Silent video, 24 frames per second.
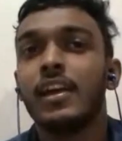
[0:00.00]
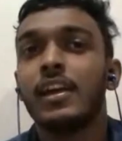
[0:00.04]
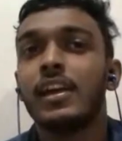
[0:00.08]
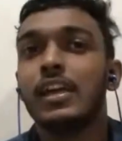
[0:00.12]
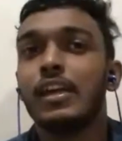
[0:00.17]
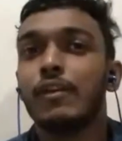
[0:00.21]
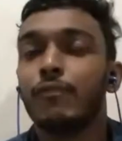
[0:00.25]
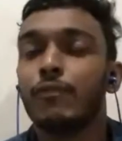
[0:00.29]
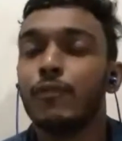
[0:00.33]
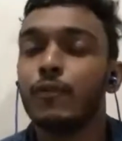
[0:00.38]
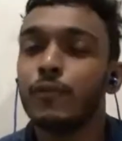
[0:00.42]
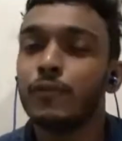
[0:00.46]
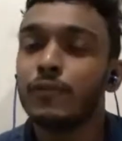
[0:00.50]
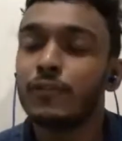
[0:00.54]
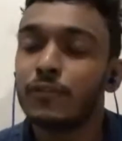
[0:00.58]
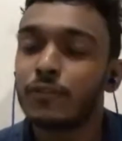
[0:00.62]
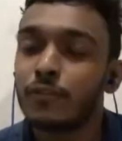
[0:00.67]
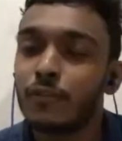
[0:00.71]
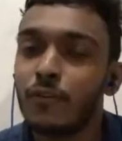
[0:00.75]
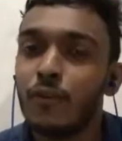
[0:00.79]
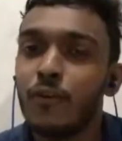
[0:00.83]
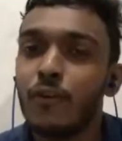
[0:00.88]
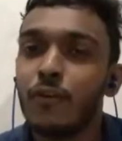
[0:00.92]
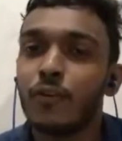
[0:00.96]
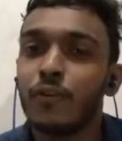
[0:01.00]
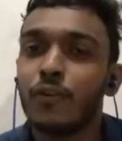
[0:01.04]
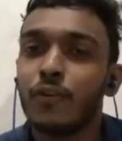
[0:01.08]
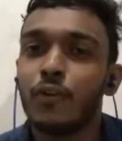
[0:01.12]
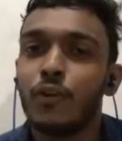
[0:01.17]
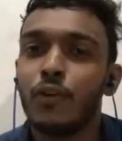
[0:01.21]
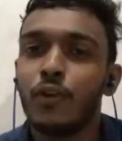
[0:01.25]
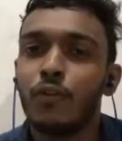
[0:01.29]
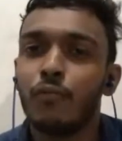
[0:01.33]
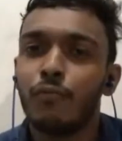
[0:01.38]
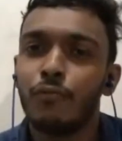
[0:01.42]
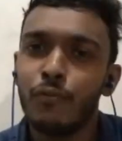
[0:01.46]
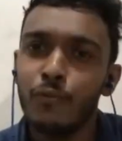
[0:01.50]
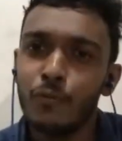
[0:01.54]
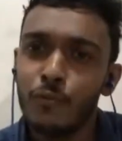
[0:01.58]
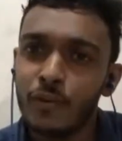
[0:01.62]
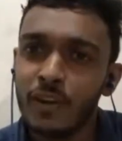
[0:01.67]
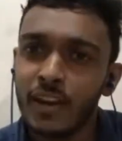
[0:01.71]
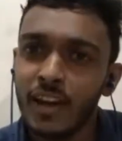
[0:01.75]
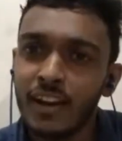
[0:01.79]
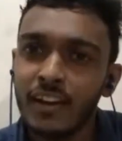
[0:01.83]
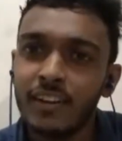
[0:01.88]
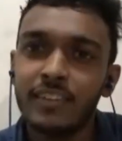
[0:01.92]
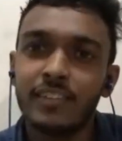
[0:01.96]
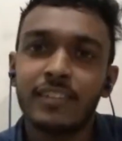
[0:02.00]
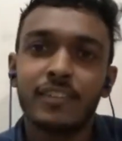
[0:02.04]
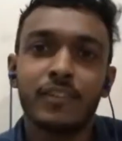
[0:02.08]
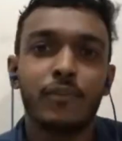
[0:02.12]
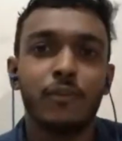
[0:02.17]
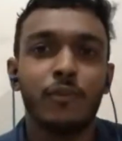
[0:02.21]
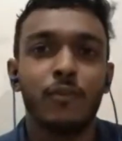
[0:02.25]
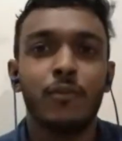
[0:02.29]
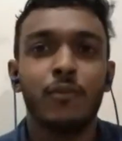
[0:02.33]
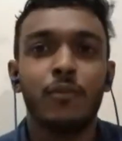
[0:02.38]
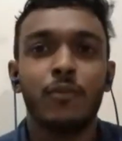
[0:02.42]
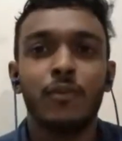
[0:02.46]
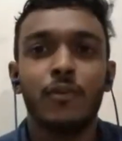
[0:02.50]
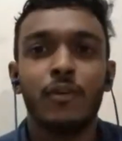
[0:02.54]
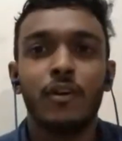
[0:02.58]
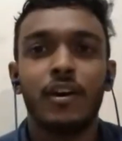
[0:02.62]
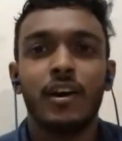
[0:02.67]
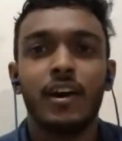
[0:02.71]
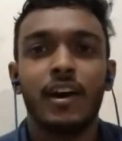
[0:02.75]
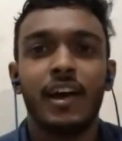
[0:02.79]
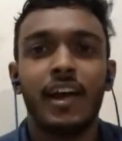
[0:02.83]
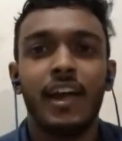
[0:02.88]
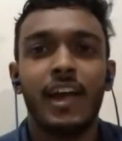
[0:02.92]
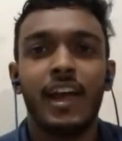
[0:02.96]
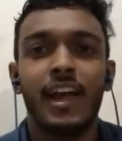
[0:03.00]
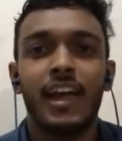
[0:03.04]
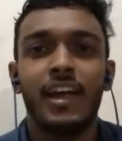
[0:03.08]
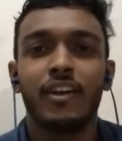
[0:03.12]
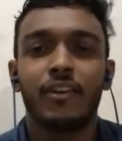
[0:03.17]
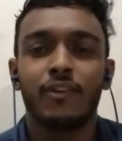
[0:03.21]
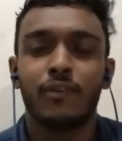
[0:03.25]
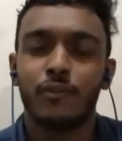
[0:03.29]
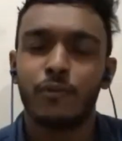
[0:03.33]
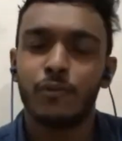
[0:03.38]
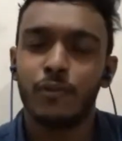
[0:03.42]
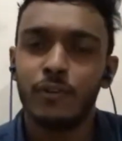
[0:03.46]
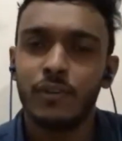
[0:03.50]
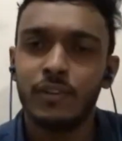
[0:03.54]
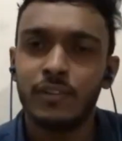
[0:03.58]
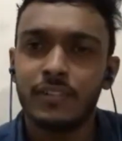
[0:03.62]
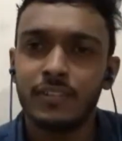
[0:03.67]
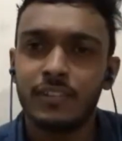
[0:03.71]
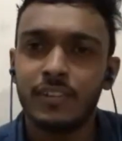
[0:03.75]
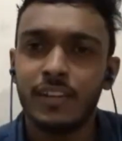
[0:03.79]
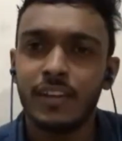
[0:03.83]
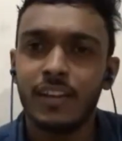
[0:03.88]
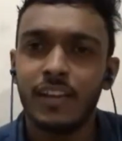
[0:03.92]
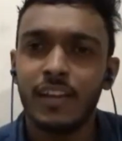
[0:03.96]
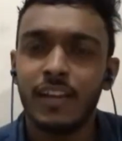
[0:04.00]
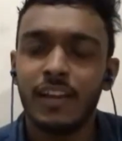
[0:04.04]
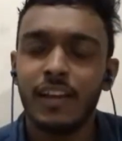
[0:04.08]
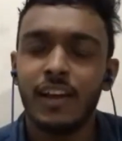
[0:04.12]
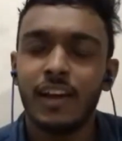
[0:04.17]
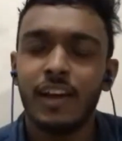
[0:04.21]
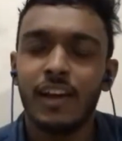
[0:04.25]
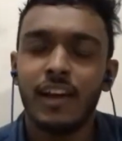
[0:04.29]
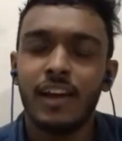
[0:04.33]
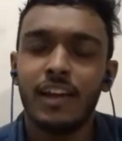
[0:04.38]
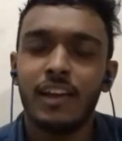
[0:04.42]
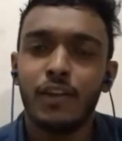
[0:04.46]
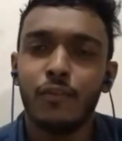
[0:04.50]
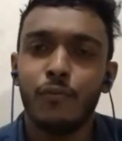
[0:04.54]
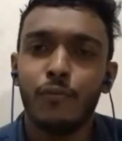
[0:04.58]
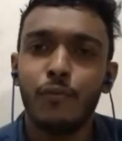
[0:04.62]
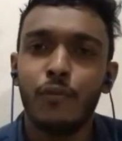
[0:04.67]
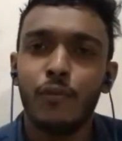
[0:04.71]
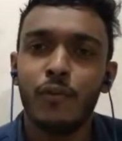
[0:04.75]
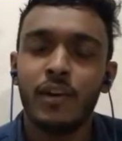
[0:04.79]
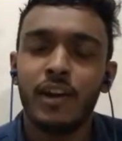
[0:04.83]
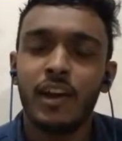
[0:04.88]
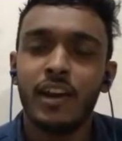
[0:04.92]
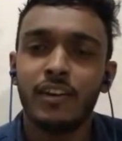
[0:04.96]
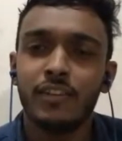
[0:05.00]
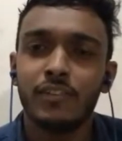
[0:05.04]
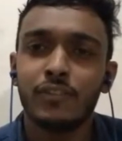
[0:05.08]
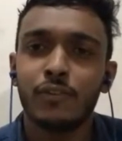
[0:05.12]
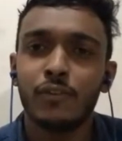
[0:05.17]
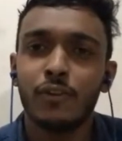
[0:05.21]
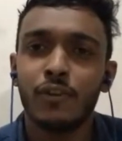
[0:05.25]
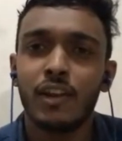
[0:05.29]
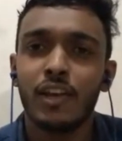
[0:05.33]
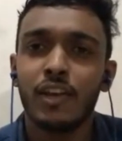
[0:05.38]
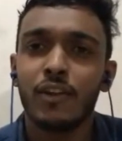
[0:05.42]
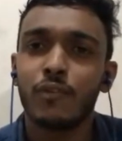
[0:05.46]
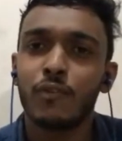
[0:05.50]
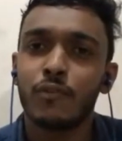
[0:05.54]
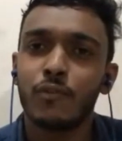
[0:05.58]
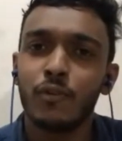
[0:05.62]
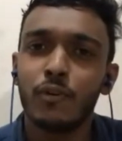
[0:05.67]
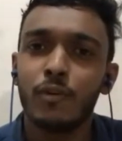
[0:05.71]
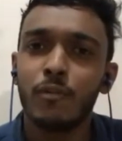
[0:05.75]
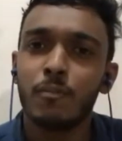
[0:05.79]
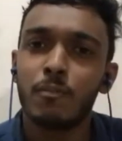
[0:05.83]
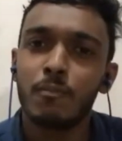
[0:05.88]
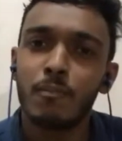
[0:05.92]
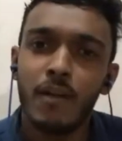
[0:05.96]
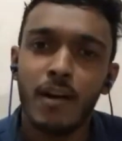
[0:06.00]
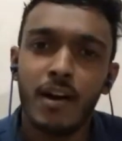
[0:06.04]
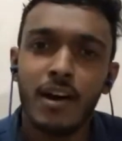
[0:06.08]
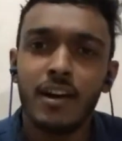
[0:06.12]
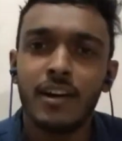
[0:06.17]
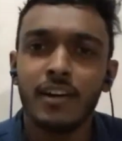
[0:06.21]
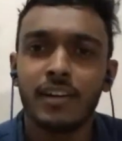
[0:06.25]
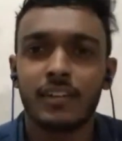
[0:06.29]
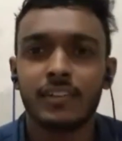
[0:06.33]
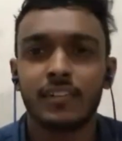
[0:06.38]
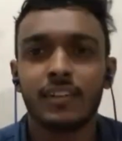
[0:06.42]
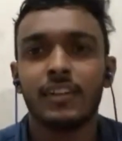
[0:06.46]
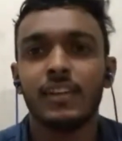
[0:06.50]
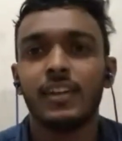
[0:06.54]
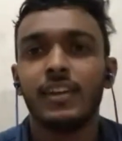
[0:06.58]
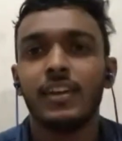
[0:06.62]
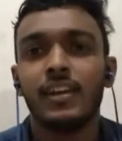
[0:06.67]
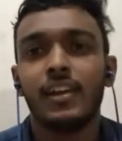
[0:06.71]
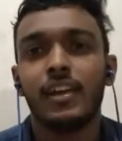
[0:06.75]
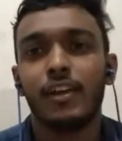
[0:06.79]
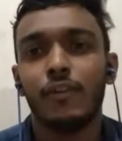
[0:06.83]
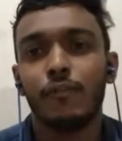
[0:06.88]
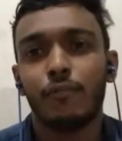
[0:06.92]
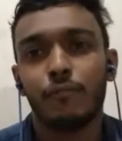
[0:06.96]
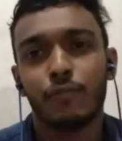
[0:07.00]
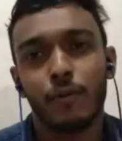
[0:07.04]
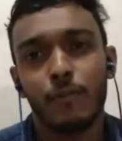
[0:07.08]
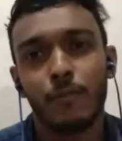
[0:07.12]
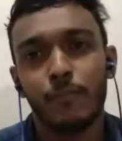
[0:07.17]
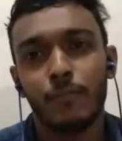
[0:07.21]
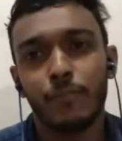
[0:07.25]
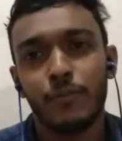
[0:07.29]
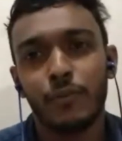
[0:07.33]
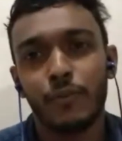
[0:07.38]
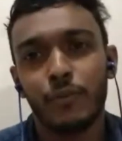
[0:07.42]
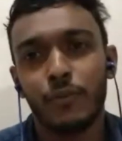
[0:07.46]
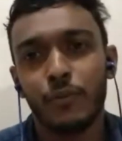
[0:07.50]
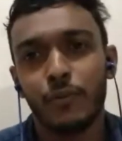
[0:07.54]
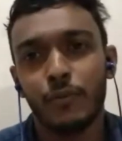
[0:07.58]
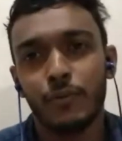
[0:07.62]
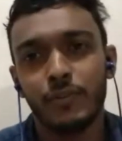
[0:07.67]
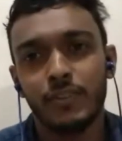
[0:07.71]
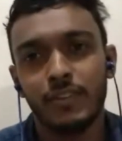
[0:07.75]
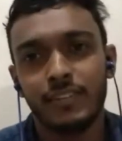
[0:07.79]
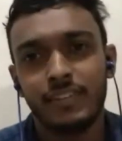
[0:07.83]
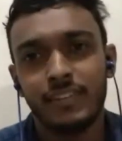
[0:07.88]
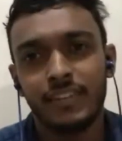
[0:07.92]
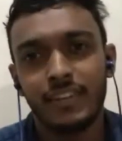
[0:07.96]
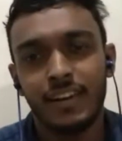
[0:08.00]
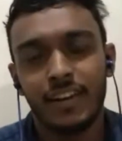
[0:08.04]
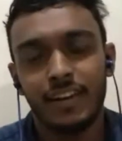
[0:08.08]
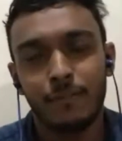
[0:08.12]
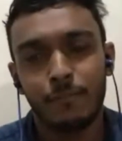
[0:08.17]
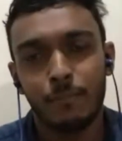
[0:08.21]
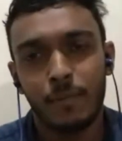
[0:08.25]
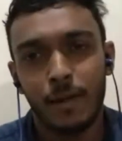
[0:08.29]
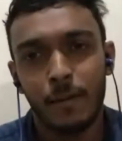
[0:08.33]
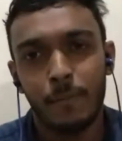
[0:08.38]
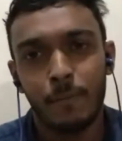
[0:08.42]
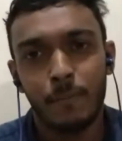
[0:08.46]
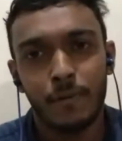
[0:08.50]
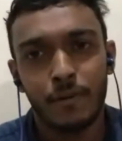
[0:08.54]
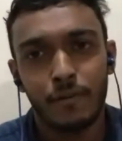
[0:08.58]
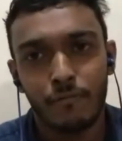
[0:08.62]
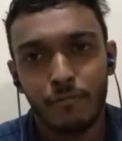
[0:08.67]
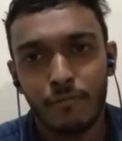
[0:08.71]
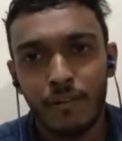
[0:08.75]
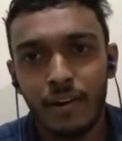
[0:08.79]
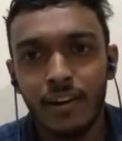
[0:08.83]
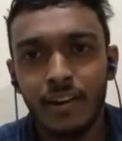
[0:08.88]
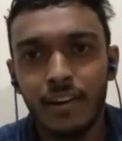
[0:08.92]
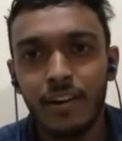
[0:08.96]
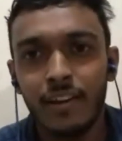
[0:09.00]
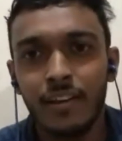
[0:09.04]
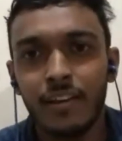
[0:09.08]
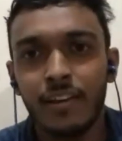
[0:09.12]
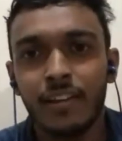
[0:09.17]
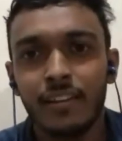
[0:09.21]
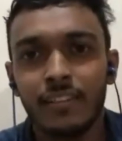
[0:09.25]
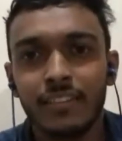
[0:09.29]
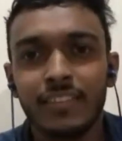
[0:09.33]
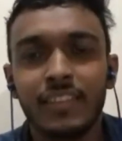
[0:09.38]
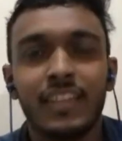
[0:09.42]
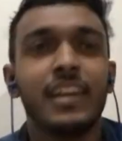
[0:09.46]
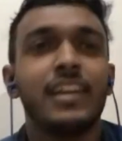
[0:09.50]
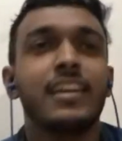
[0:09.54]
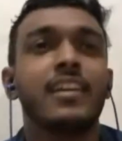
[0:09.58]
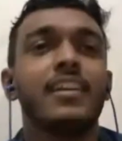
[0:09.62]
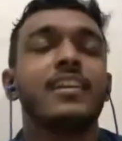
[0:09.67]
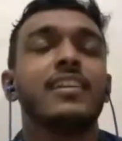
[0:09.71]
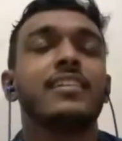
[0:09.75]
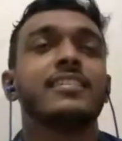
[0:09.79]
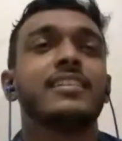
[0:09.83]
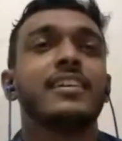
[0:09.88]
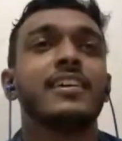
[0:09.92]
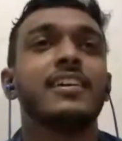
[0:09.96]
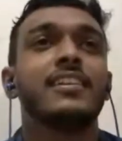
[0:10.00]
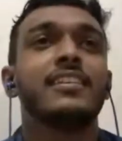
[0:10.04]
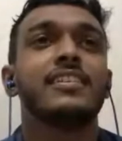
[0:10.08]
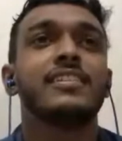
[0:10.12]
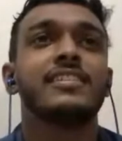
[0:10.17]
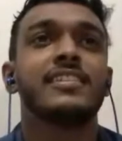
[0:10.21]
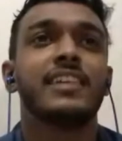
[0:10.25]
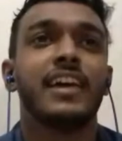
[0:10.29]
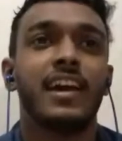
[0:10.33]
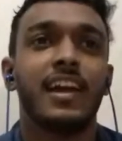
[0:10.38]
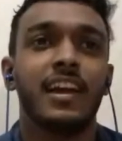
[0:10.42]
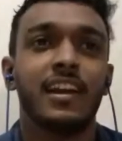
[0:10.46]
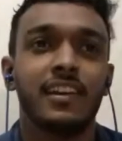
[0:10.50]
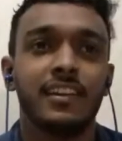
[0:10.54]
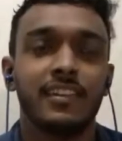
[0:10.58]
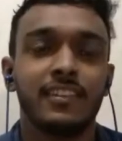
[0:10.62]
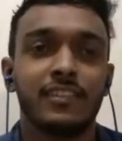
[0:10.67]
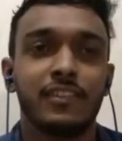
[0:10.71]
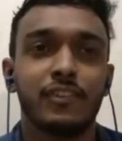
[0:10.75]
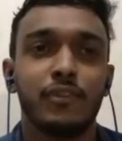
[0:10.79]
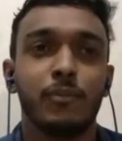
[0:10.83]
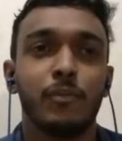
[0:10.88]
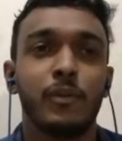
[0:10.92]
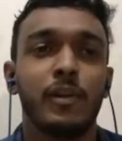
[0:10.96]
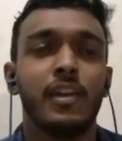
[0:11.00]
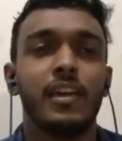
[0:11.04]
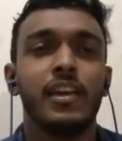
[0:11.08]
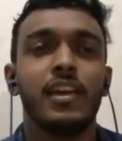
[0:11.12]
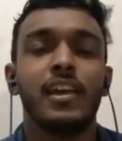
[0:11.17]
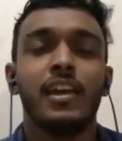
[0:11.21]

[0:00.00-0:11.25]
If you can score a good if you can score a good mark from UGC net paper one, there is a chance to be.